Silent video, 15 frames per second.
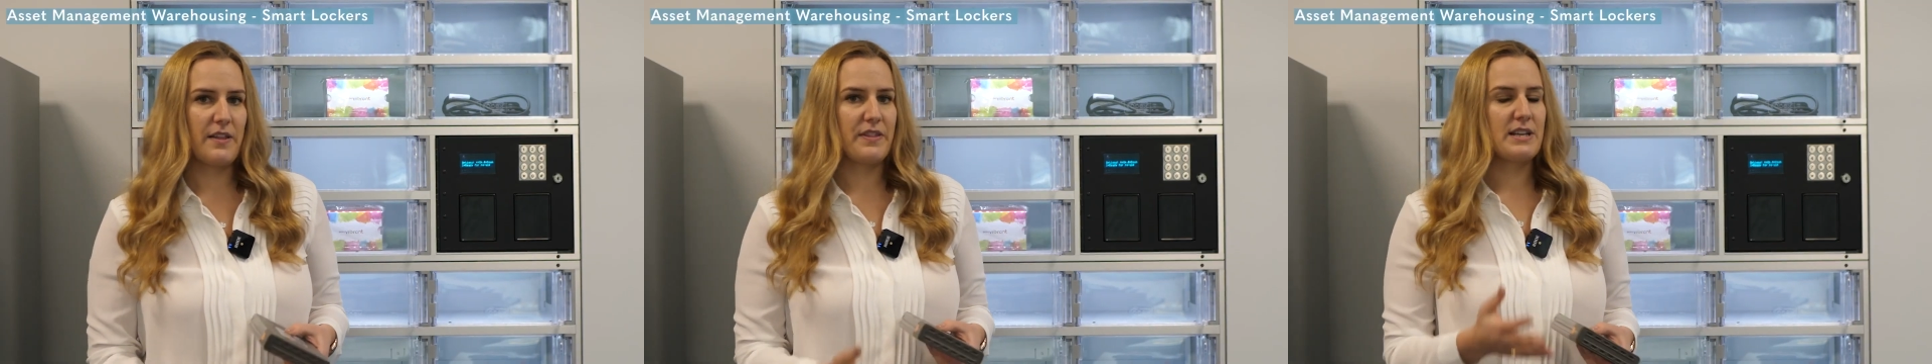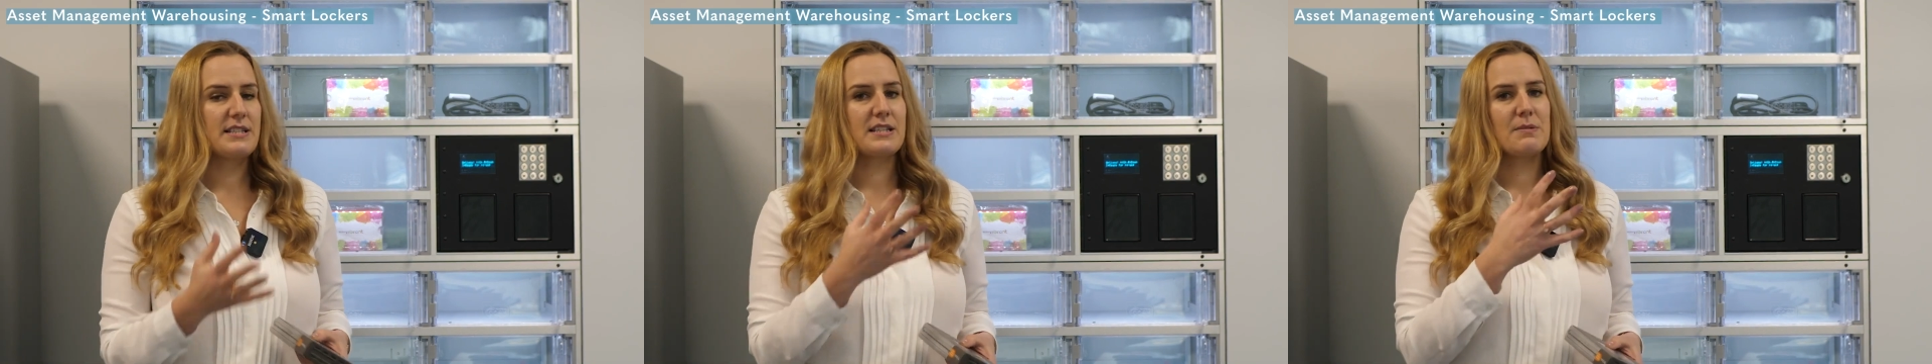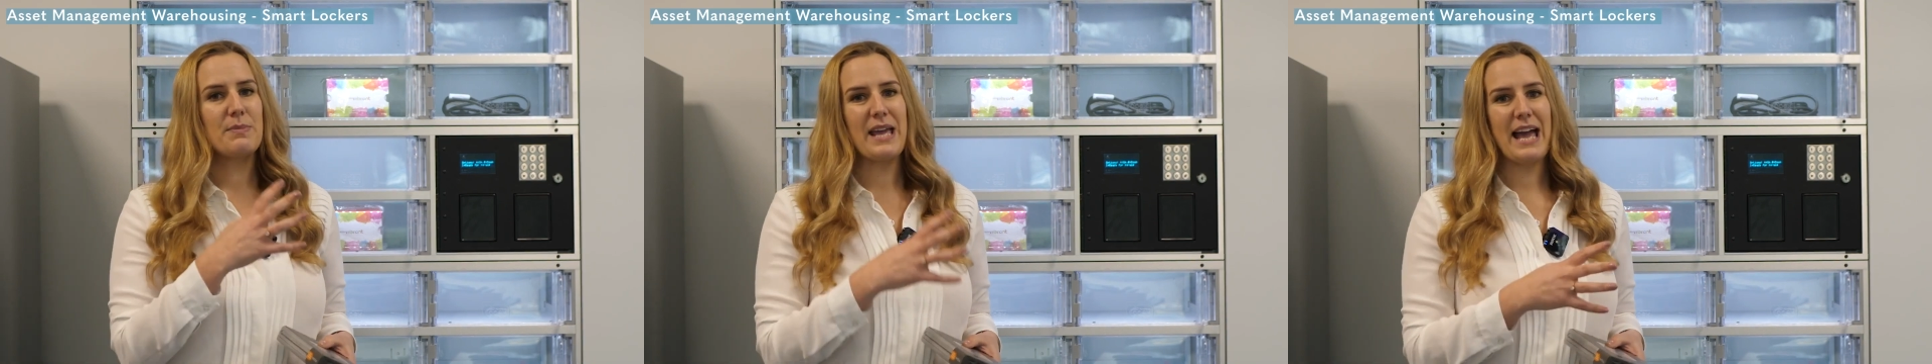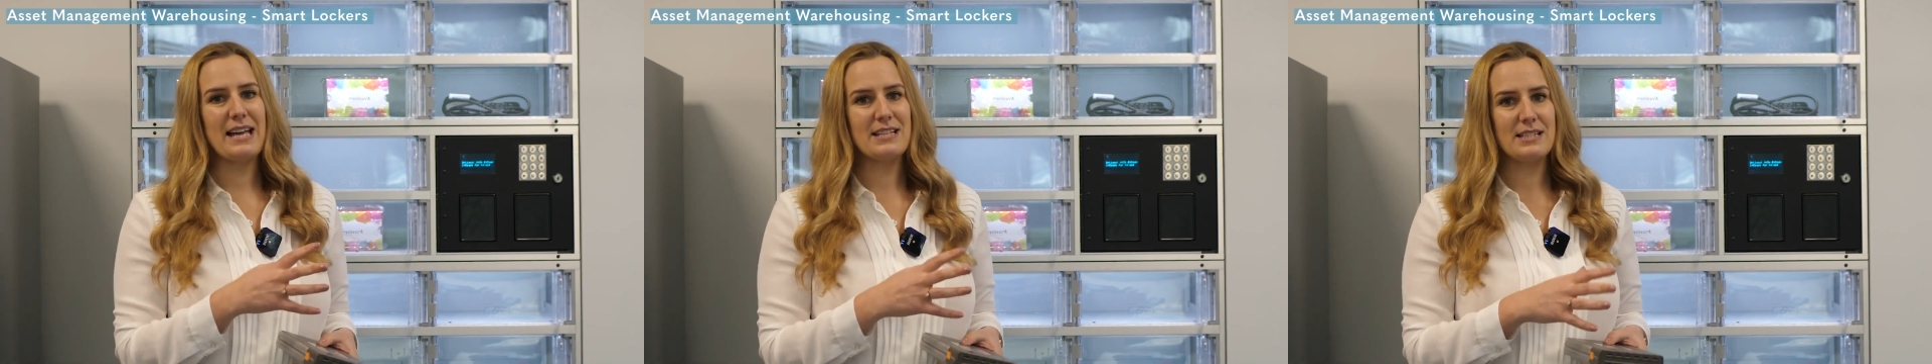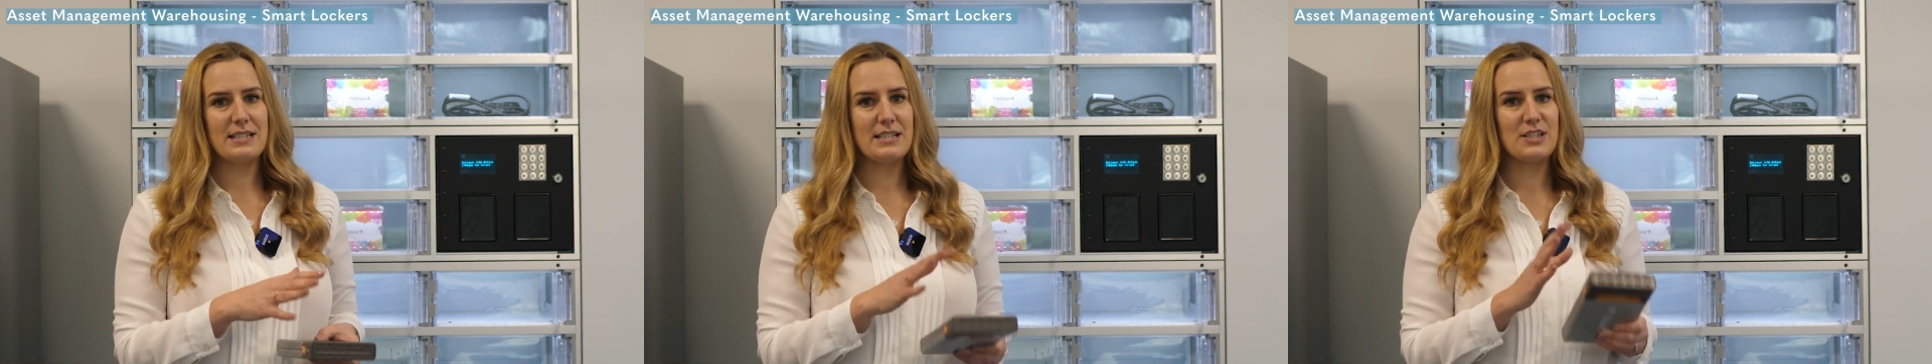These can be
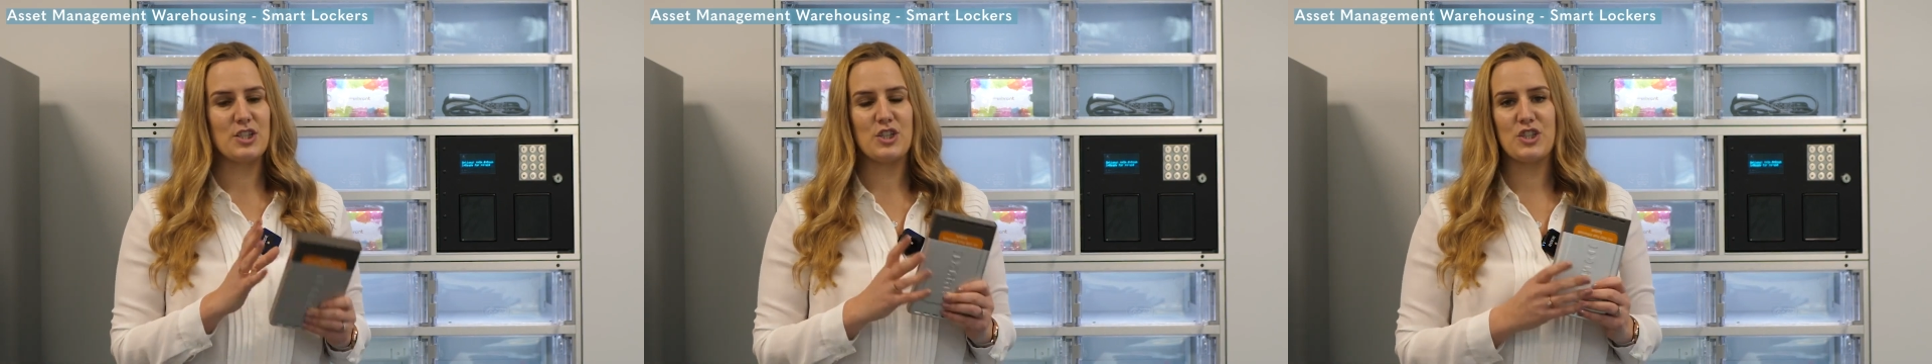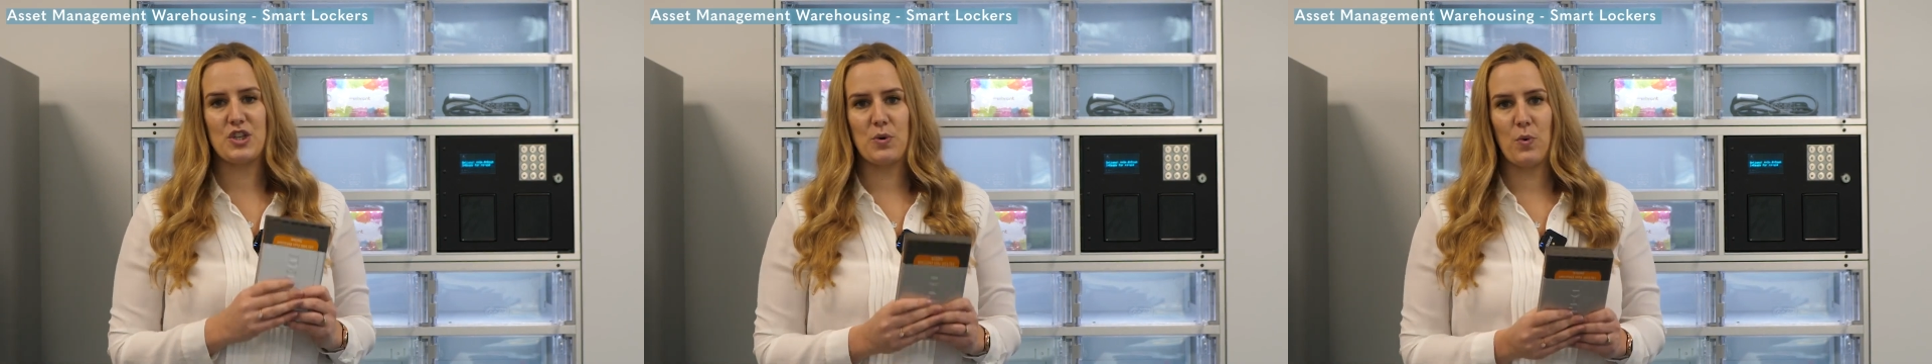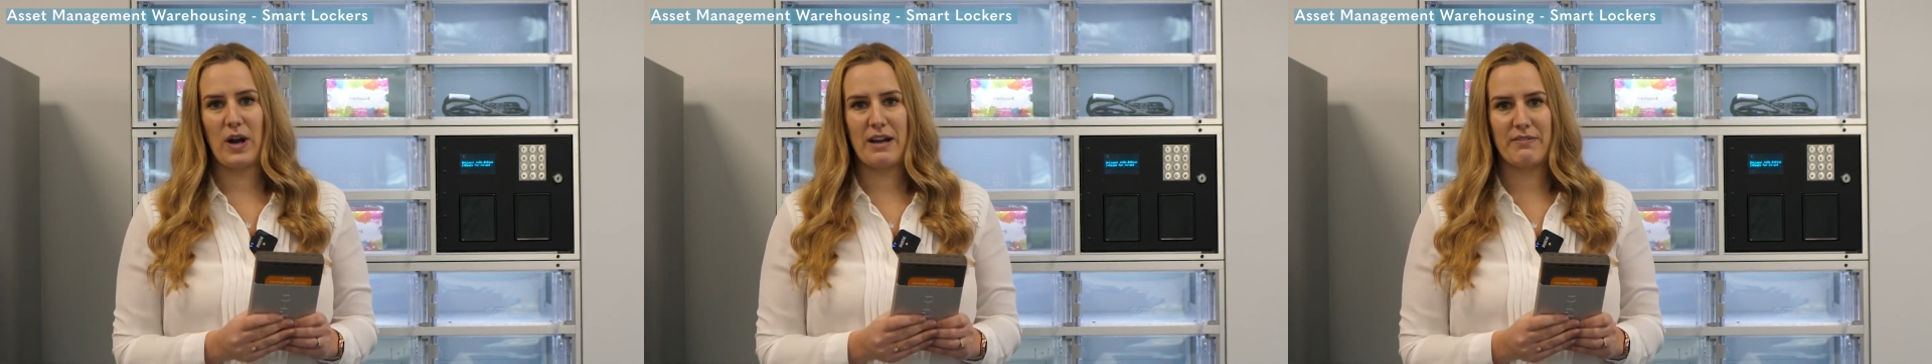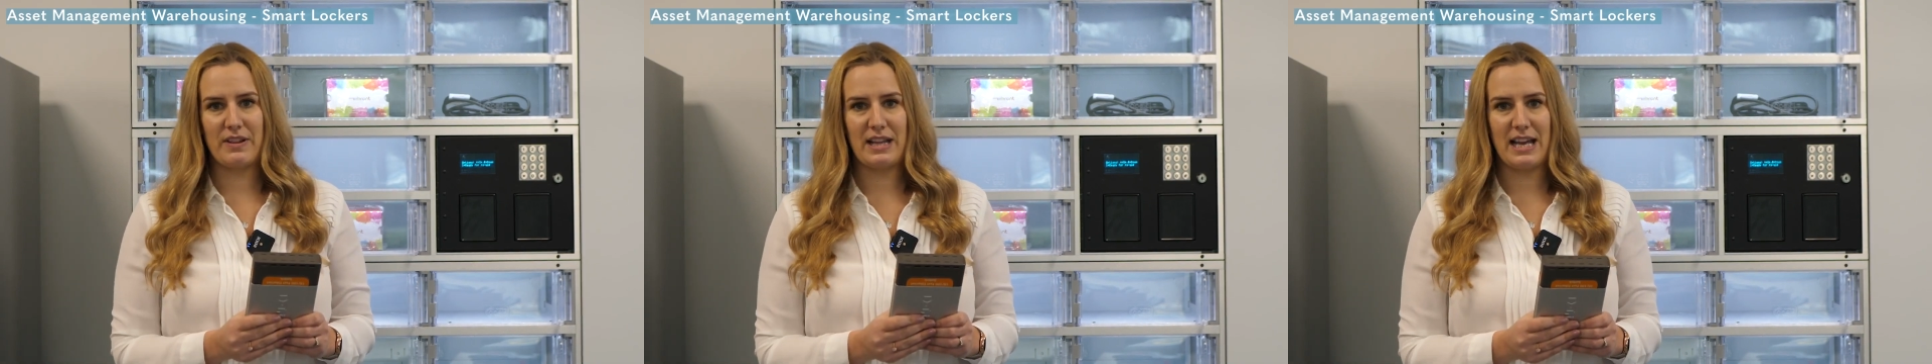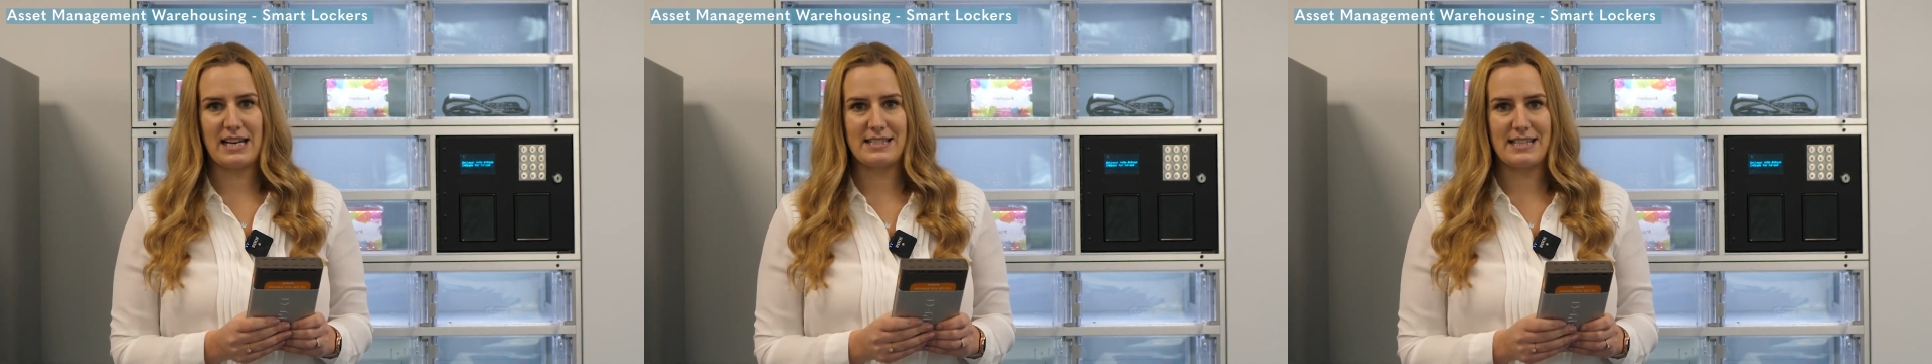edited to suit whatever
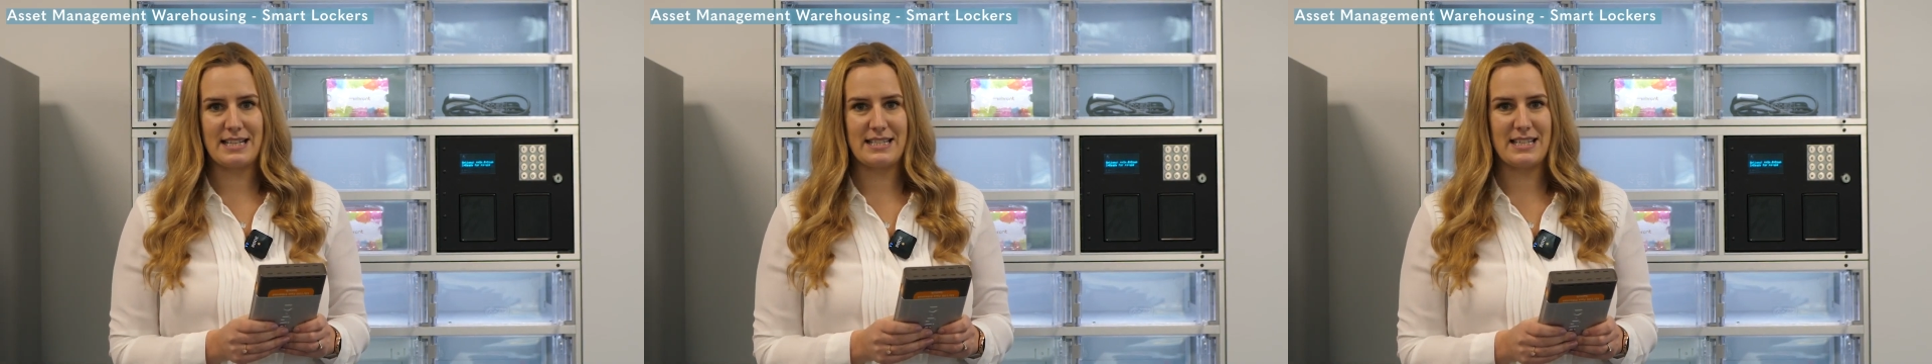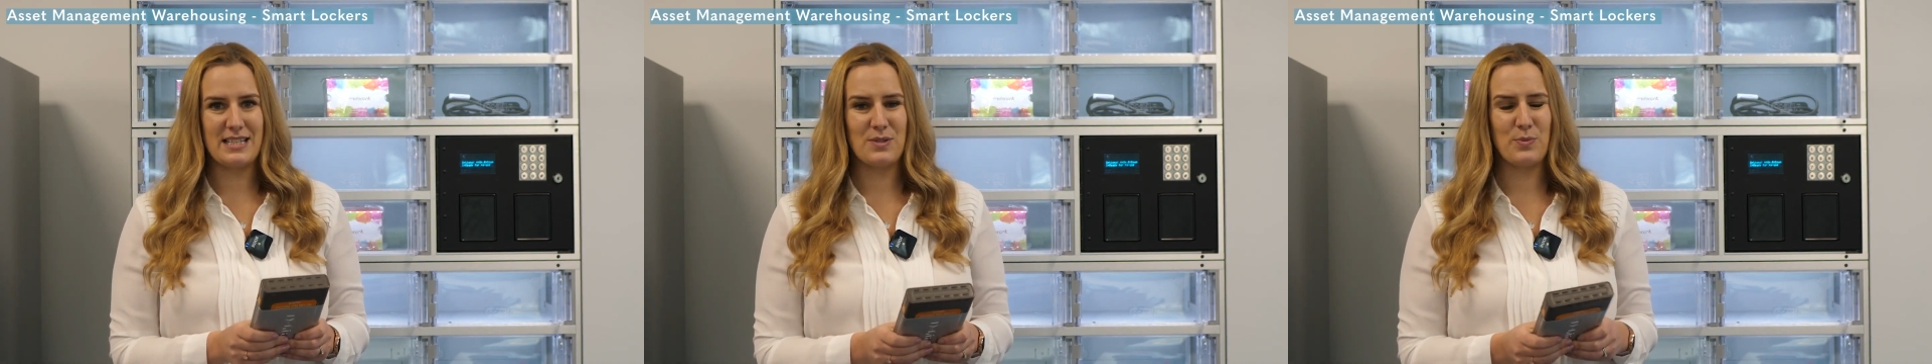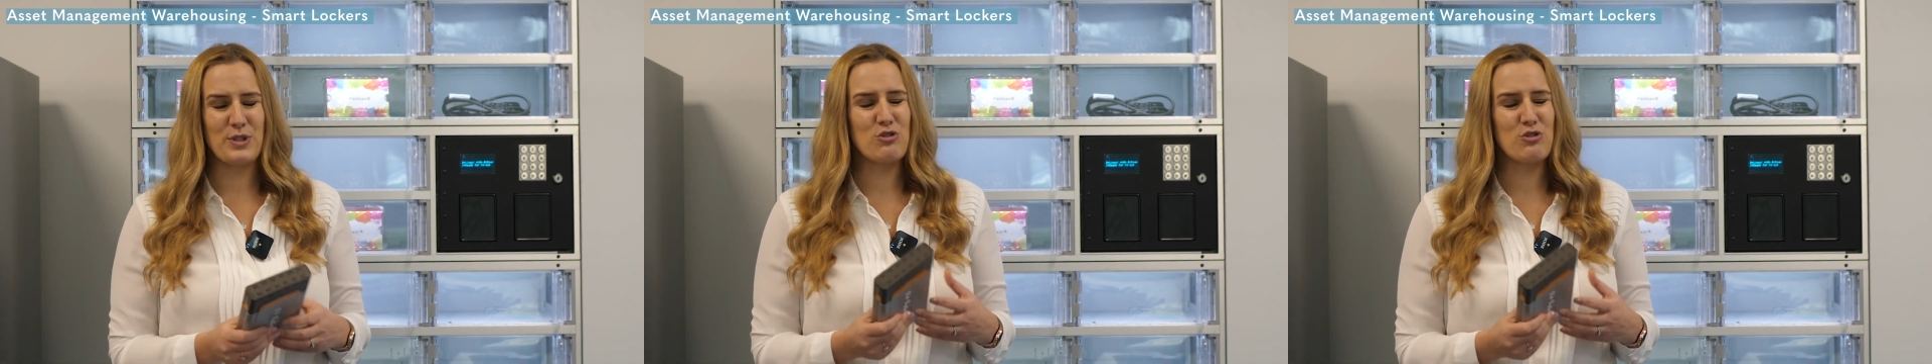the asset is.